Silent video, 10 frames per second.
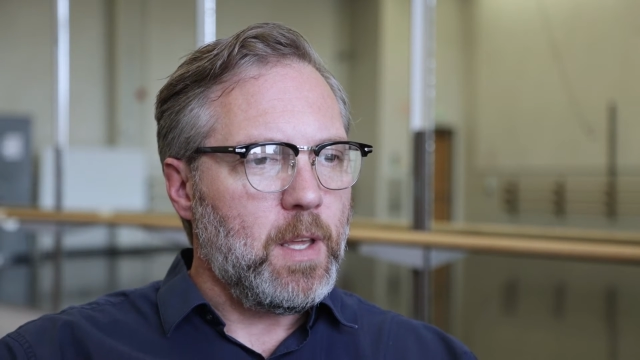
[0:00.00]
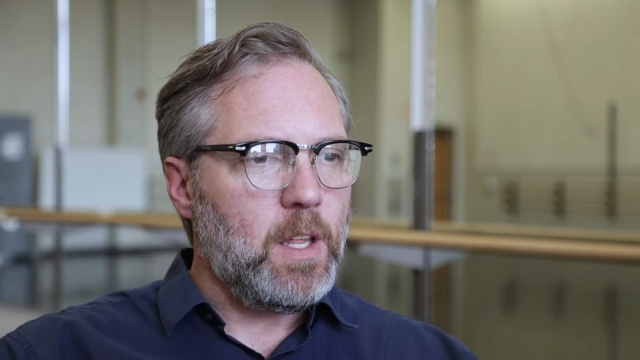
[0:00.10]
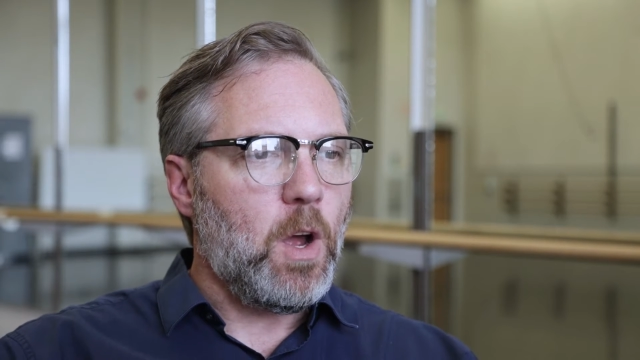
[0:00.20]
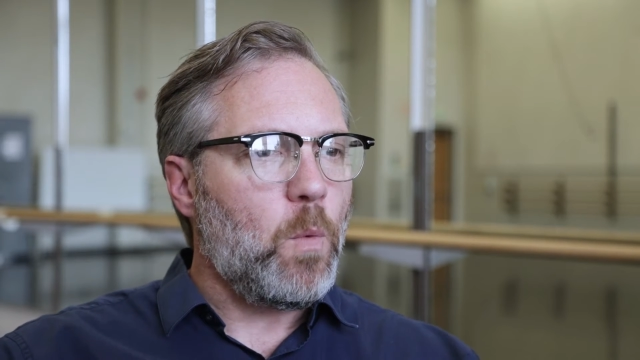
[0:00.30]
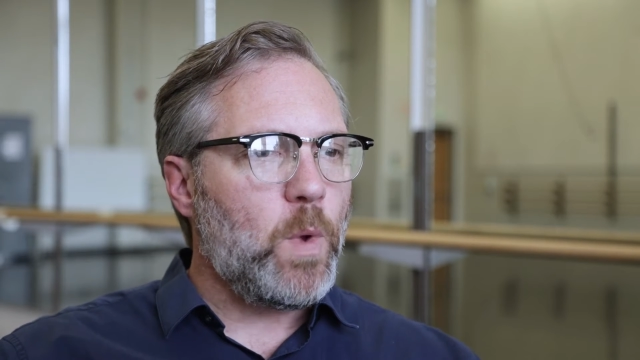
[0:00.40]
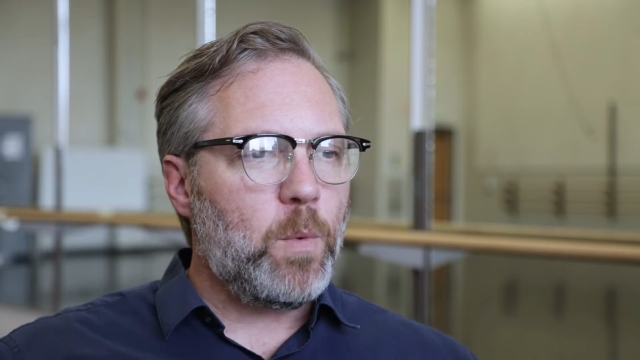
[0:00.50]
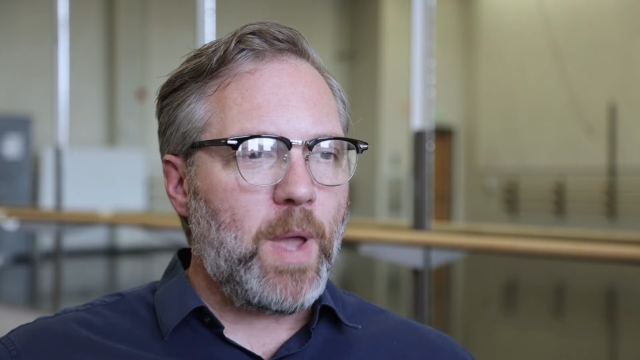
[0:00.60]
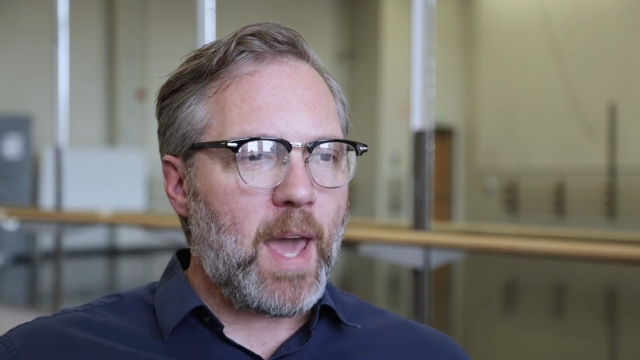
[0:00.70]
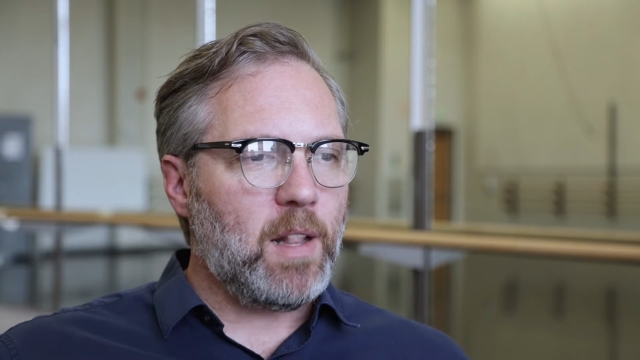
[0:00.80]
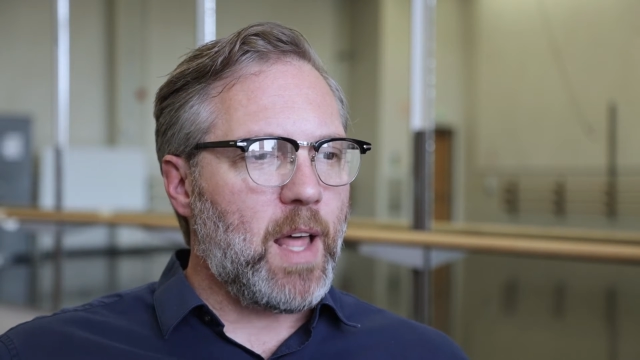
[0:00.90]

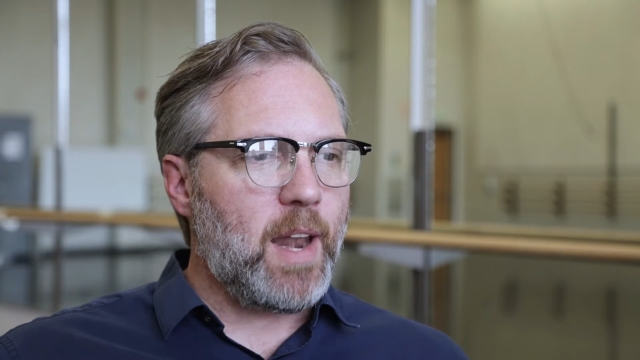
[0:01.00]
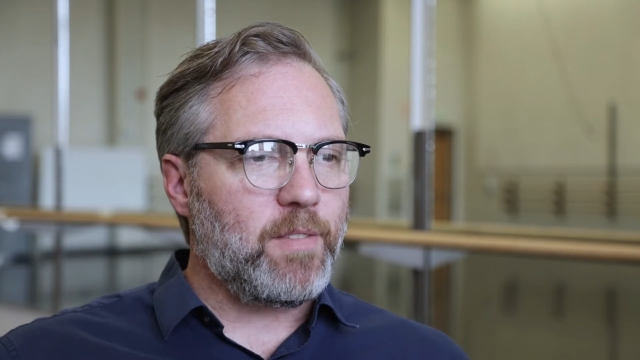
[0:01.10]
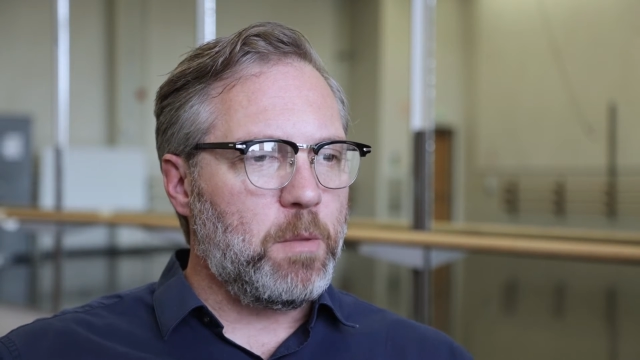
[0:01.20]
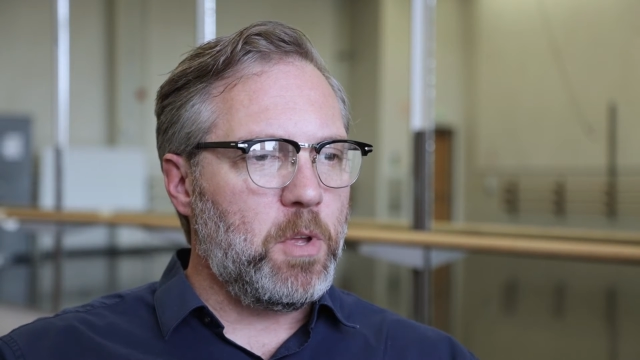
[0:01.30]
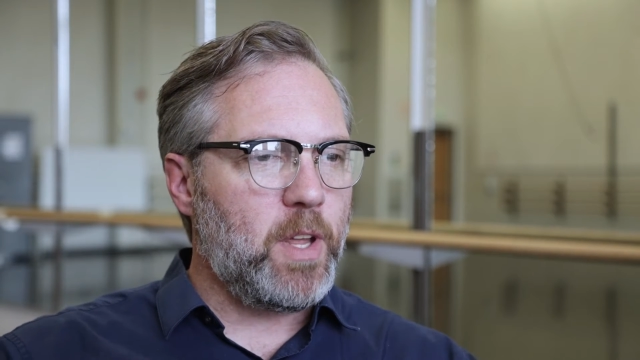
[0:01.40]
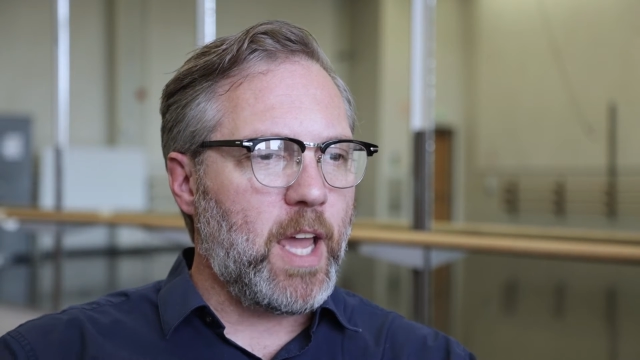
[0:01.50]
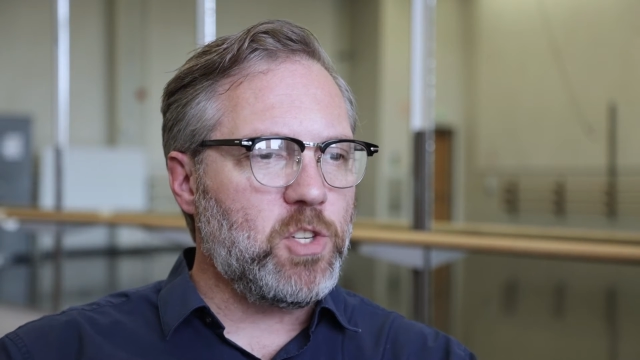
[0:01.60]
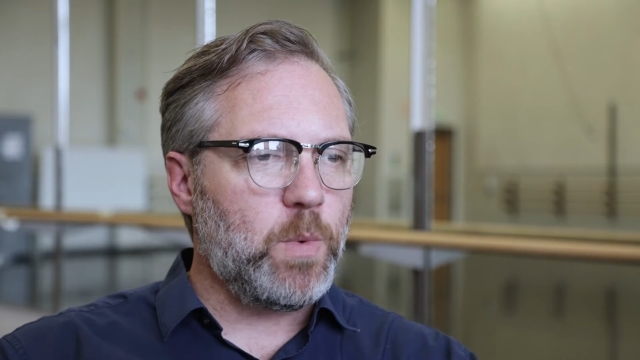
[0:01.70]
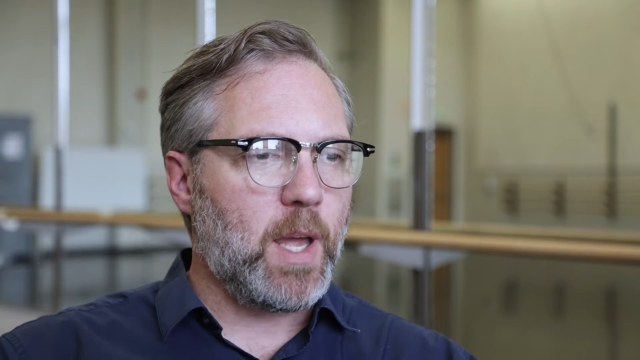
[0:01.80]
we had a lot of communication.